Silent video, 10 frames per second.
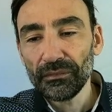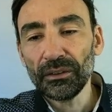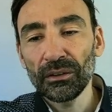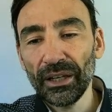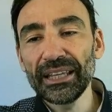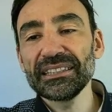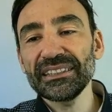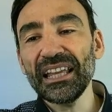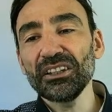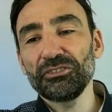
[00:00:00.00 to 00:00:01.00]
Okay,
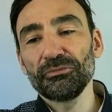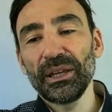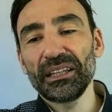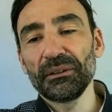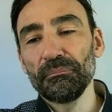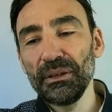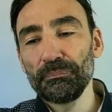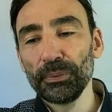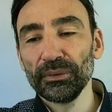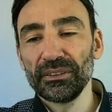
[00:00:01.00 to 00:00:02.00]
instead of making me
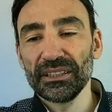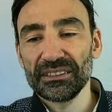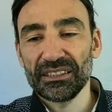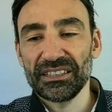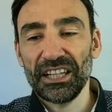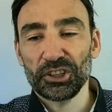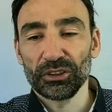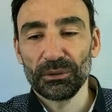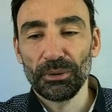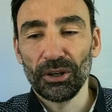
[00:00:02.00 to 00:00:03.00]
put this transaction on
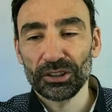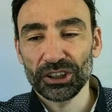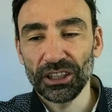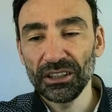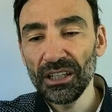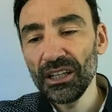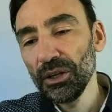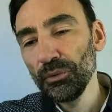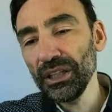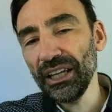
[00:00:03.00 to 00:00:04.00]
the blockchain,
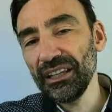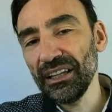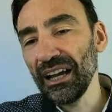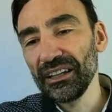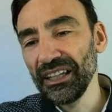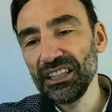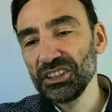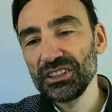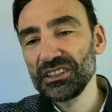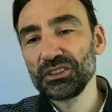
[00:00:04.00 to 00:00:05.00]
we can
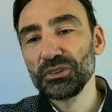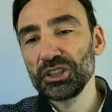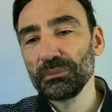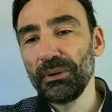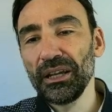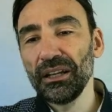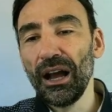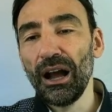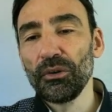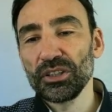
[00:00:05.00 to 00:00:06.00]
arrange the situation by
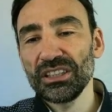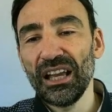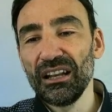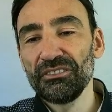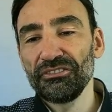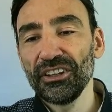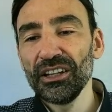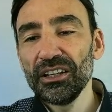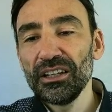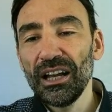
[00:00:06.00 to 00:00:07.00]
ourselves,
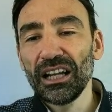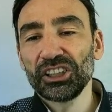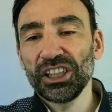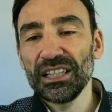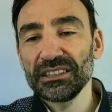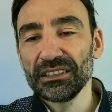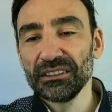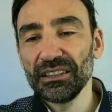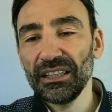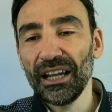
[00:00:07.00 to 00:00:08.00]
adjusting
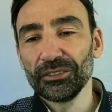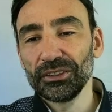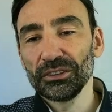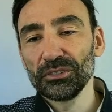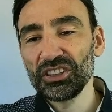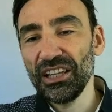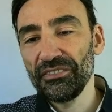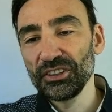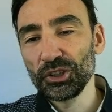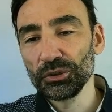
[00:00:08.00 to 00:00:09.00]
the accounting to
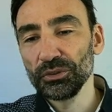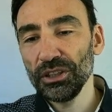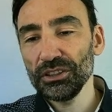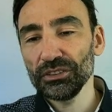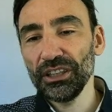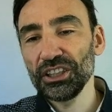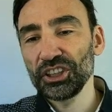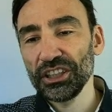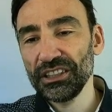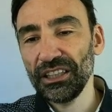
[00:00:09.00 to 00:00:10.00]
7-2. So they
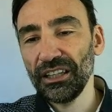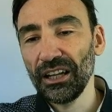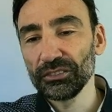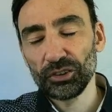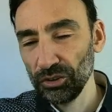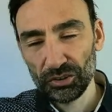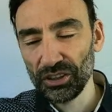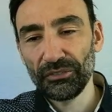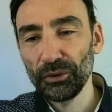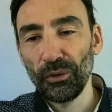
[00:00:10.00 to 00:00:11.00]
adjust the accounts to
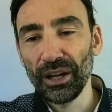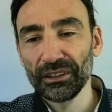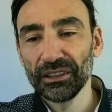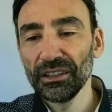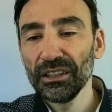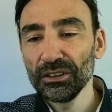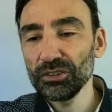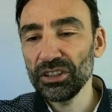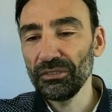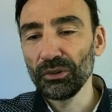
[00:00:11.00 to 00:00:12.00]
7-1,
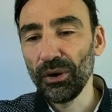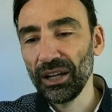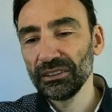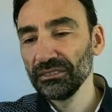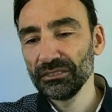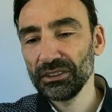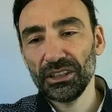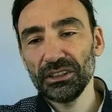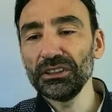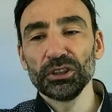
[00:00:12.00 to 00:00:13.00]
okay, in the